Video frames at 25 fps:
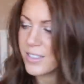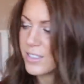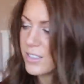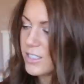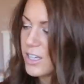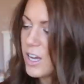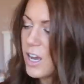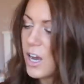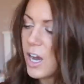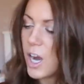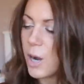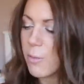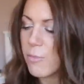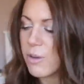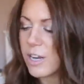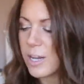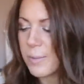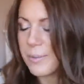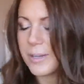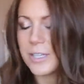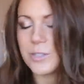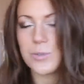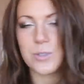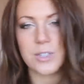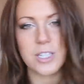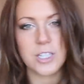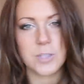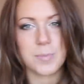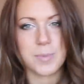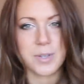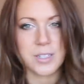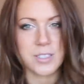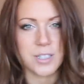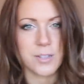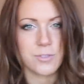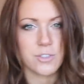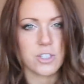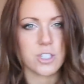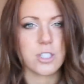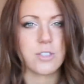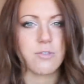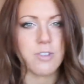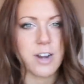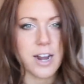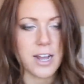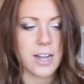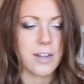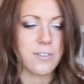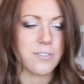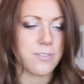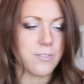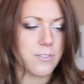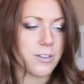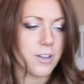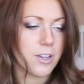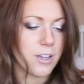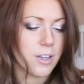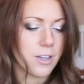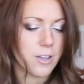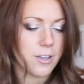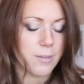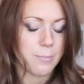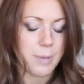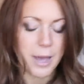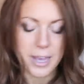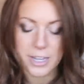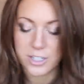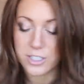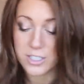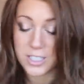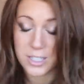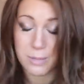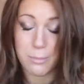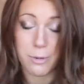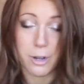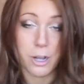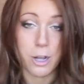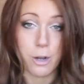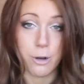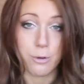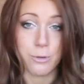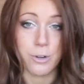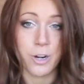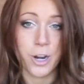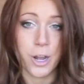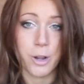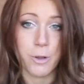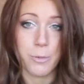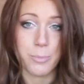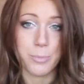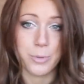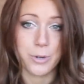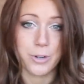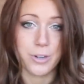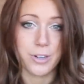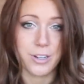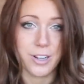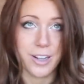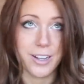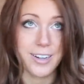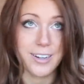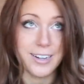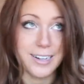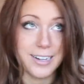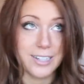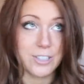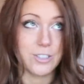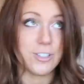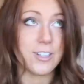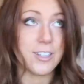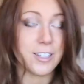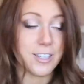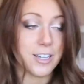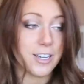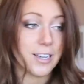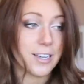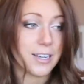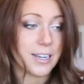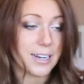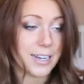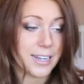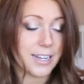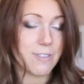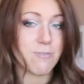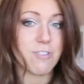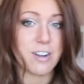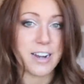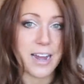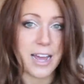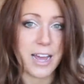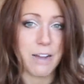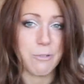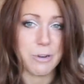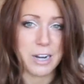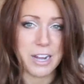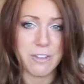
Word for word: And I'm really pleased with this because I've just run out of pages in my old notebook, like literally clean run out.